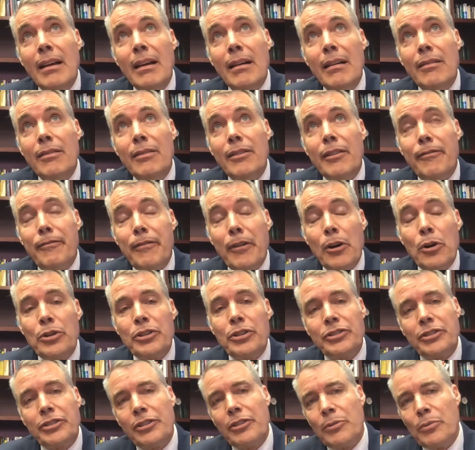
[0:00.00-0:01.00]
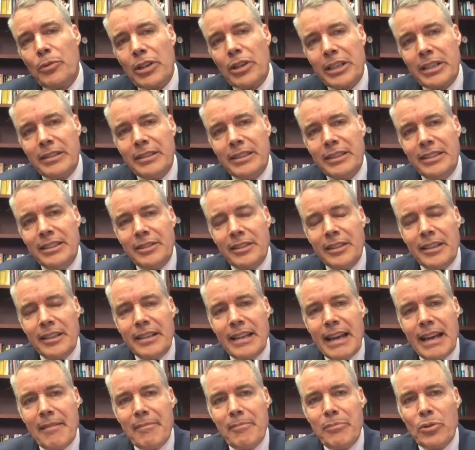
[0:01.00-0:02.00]
the focus of the work, at least in the
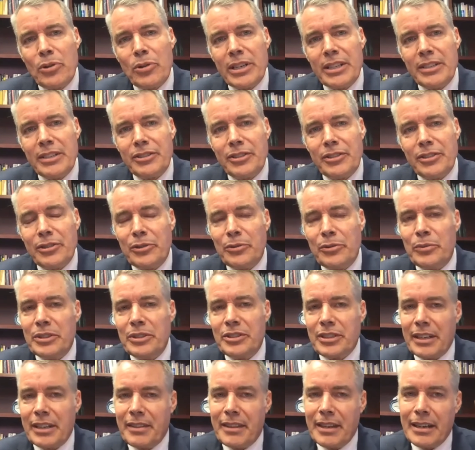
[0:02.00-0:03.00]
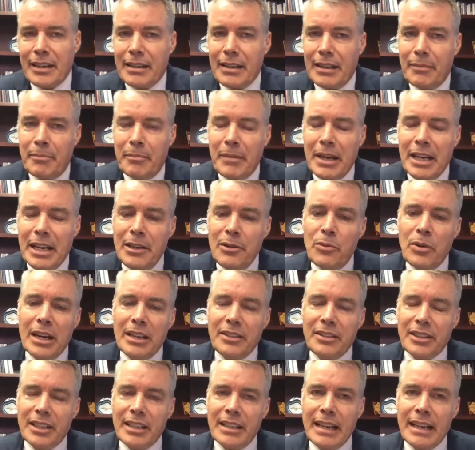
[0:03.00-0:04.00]
Davenport Institute, which I think in many ways
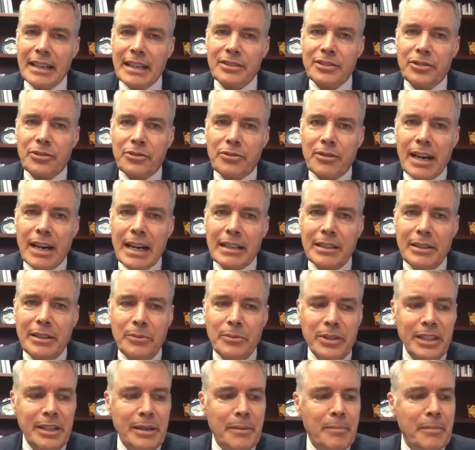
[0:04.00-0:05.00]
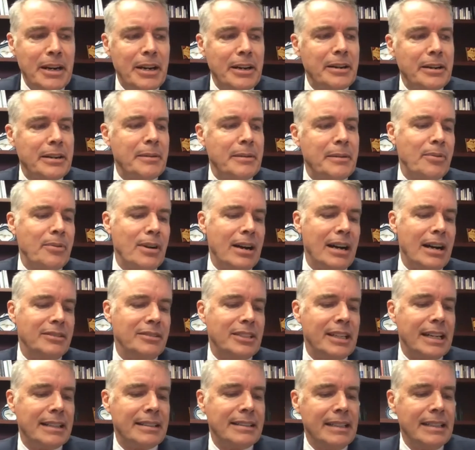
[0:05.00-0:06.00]
connects directly with the American
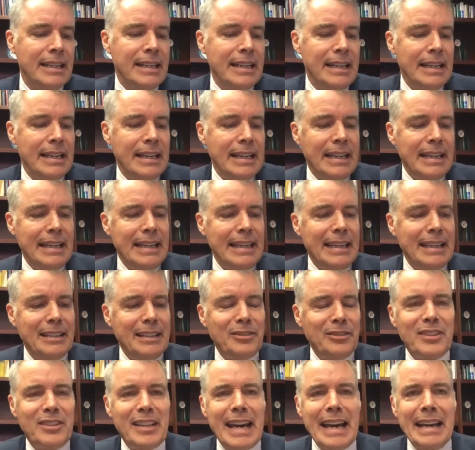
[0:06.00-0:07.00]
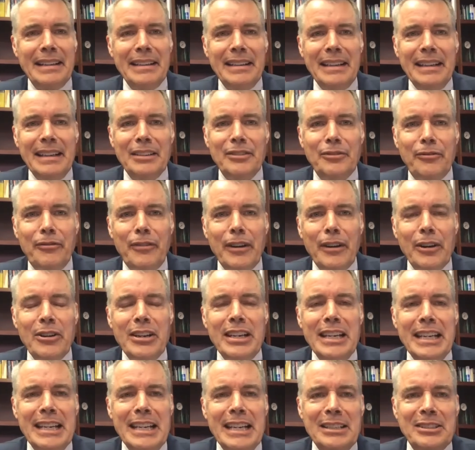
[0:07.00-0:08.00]
Project, is that it's very
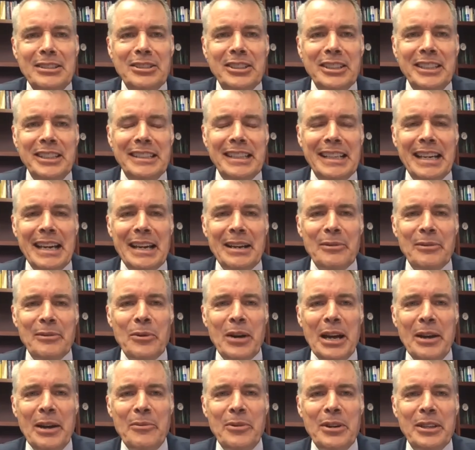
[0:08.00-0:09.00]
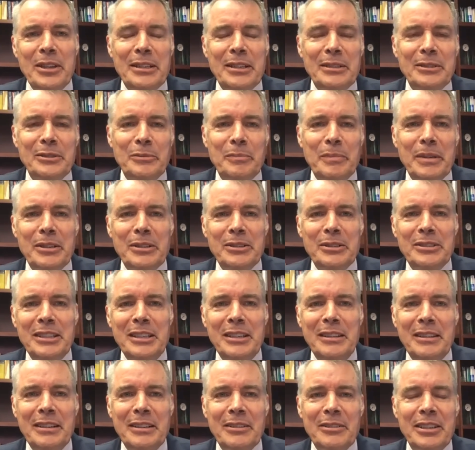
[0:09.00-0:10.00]
easy to get away with conspiracy
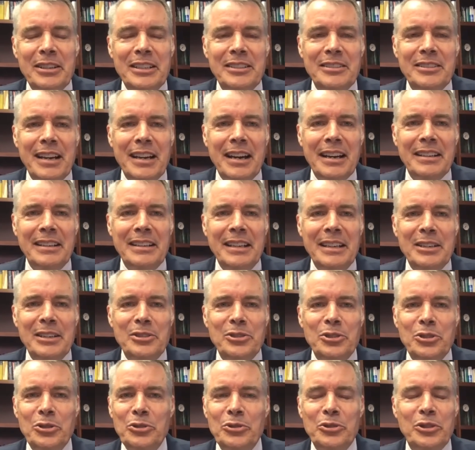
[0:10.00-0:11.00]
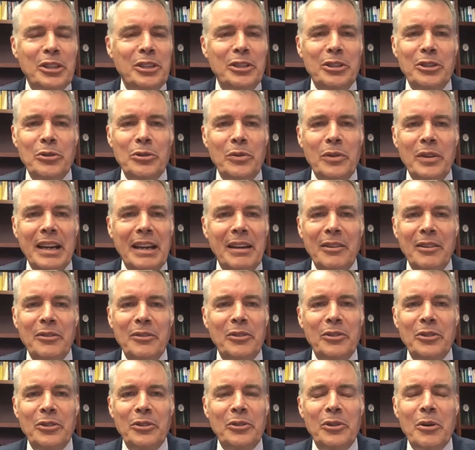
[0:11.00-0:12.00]
theories on issues that you,
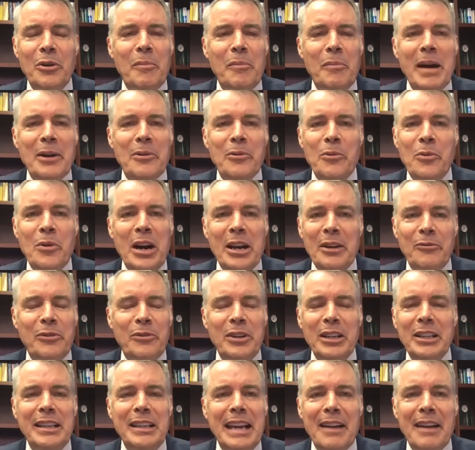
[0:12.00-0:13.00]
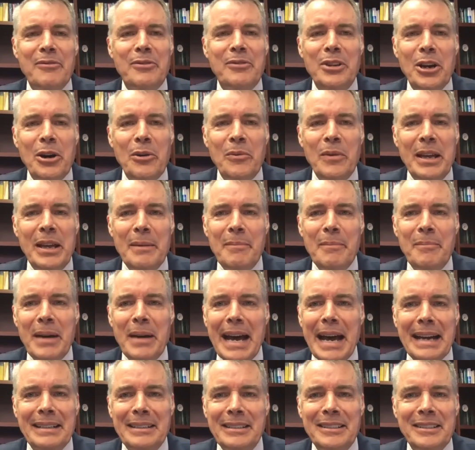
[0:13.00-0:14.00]
no matter what, really have no
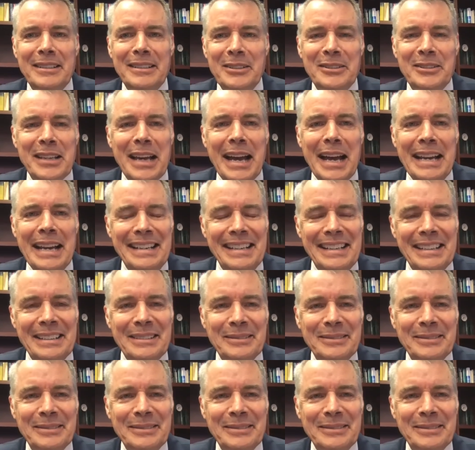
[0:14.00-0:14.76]
impact in deciding,